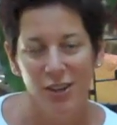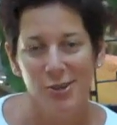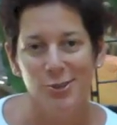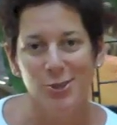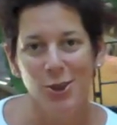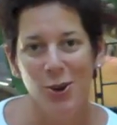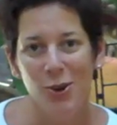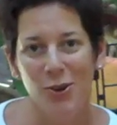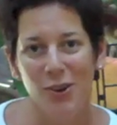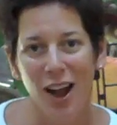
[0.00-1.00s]
So
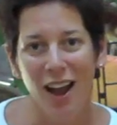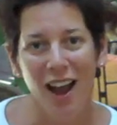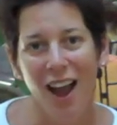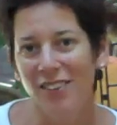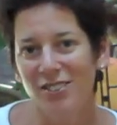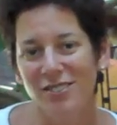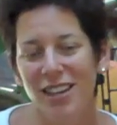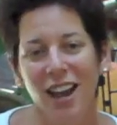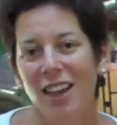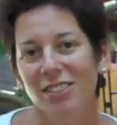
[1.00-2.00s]

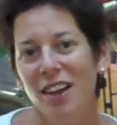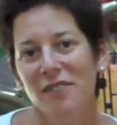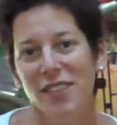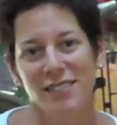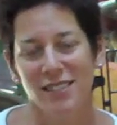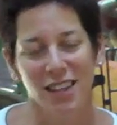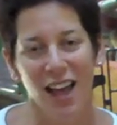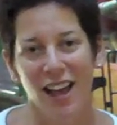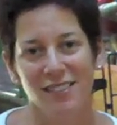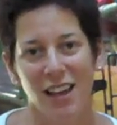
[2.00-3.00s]
I love this class.